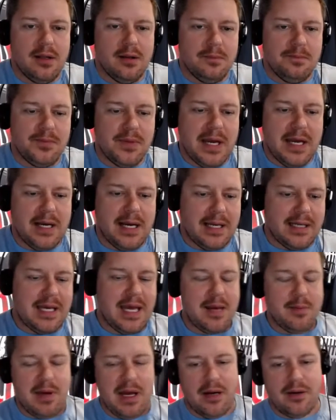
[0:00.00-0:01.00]
that I
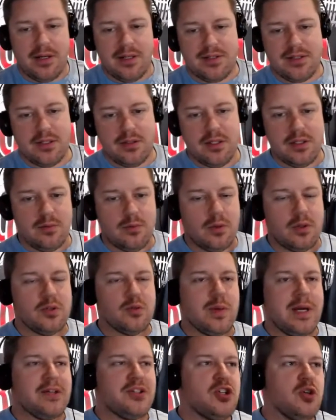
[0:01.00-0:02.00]
came out and I said, because
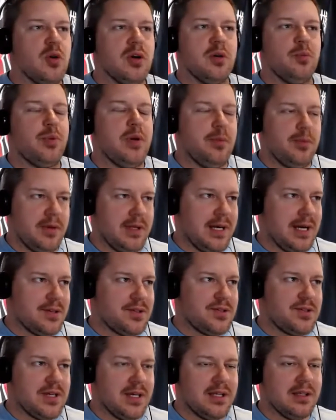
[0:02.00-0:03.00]
we had two hundred people that got
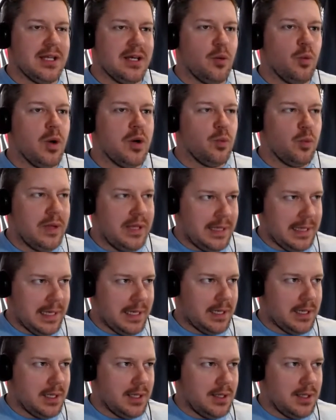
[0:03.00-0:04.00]
sick in like one weekend.
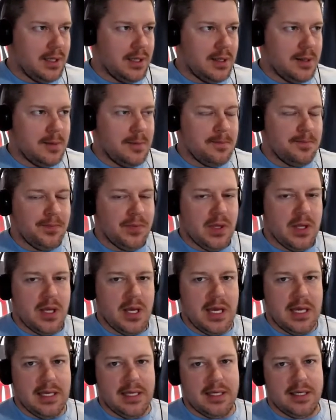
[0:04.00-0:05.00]
Yeah.
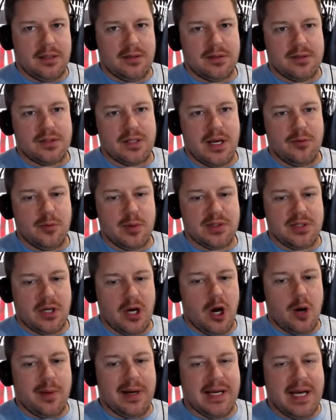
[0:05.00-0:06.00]
And everybody's like,
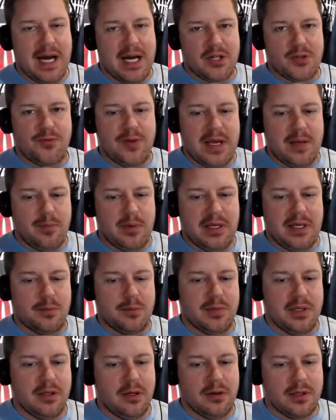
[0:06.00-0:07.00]
oh, my gosh, vaping. And I'm
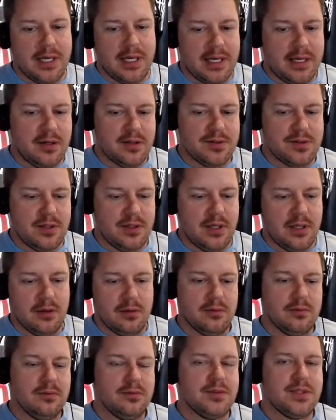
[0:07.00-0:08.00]
like, okay, here's the
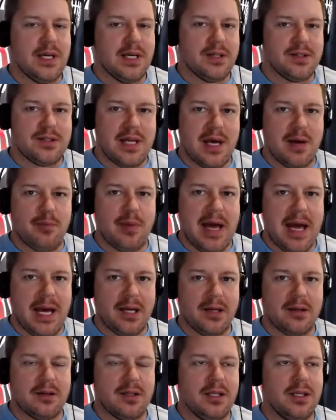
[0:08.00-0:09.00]
deal. Take a step
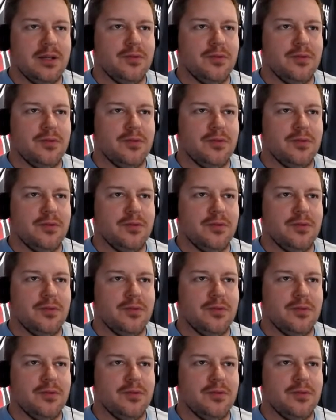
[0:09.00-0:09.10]
back. In